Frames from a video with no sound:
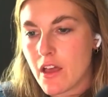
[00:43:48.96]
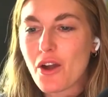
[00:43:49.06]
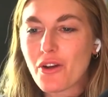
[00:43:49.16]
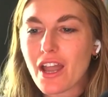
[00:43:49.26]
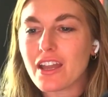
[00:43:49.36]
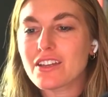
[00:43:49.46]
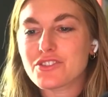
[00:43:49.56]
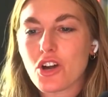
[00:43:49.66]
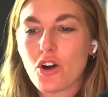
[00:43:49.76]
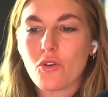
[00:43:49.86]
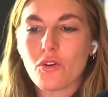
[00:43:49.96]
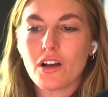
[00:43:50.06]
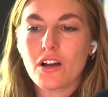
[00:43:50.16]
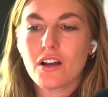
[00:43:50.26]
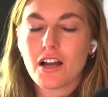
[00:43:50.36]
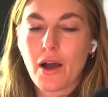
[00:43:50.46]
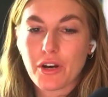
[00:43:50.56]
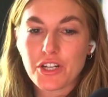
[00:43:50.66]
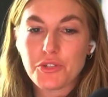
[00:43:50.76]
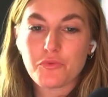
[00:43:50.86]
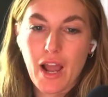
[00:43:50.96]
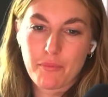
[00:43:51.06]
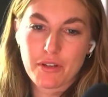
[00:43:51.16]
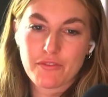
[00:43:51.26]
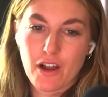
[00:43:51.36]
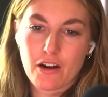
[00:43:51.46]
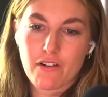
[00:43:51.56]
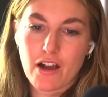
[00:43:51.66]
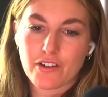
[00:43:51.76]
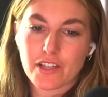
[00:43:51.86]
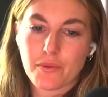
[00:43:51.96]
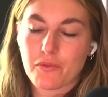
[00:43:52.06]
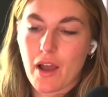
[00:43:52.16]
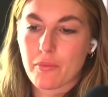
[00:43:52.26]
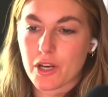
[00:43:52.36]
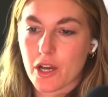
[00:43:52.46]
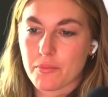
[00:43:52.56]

Okay. So I want to do a rapid fire round and then we'll wrap it up.